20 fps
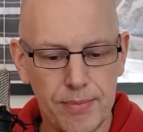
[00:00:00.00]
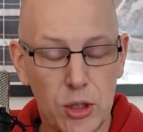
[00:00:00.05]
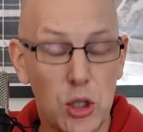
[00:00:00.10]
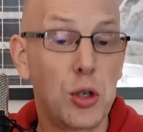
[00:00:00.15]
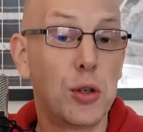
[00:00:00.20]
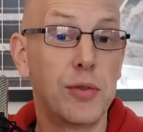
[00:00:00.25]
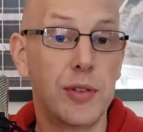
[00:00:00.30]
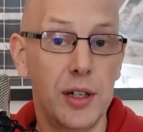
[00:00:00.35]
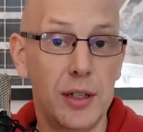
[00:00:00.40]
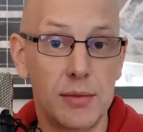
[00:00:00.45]

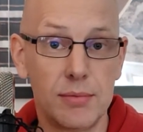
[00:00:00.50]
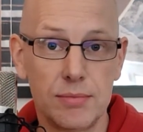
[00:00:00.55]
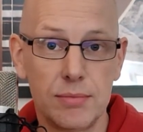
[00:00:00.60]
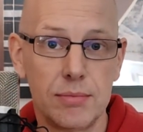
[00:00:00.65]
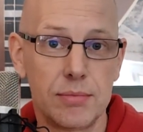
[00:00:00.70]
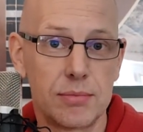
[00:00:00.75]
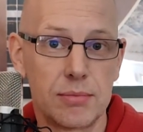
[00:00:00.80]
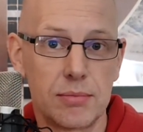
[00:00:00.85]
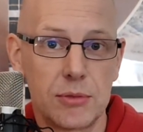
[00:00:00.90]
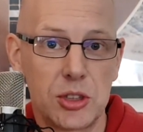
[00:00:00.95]
cover
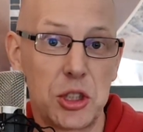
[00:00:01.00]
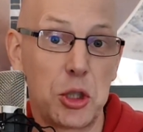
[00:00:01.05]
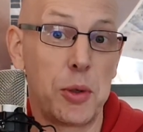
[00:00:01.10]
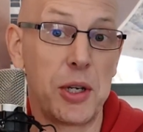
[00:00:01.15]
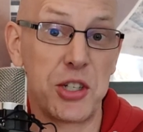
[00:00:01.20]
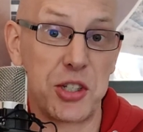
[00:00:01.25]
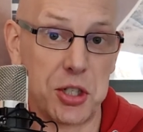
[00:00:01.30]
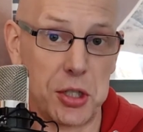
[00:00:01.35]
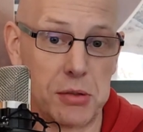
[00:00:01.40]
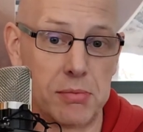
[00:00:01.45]

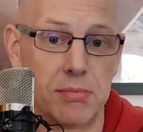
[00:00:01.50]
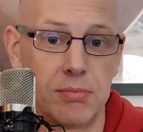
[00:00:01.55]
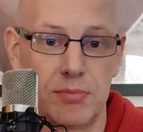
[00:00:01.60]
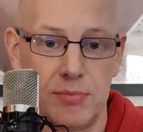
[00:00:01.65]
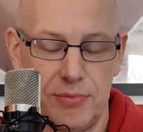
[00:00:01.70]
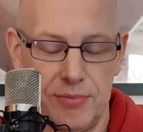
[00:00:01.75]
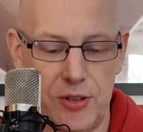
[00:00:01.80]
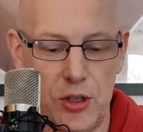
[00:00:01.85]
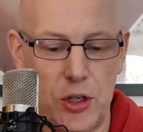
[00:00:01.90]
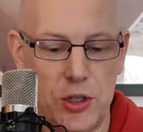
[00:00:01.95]
tuition
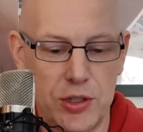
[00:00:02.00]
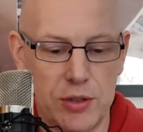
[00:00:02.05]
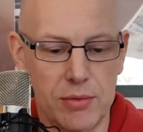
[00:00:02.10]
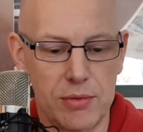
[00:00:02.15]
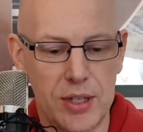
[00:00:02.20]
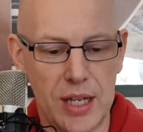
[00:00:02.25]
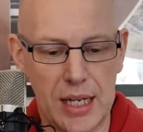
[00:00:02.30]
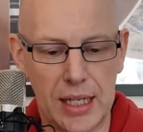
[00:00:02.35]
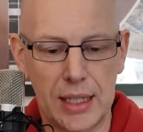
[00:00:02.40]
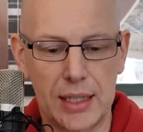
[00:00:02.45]

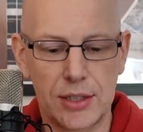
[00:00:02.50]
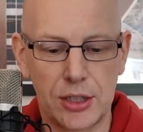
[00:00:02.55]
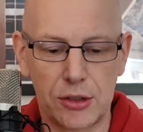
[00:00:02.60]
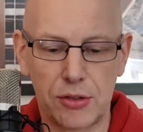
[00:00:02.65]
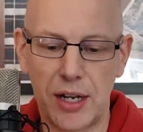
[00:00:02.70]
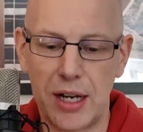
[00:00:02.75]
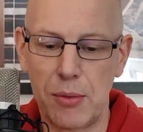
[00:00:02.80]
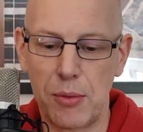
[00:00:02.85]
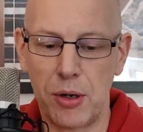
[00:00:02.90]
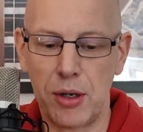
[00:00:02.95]
version thing. It's a
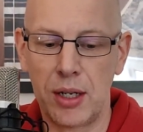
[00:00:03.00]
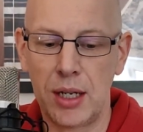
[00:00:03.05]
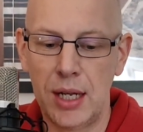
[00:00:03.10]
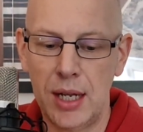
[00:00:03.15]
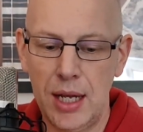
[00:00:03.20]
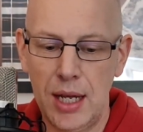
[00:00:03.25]
great one.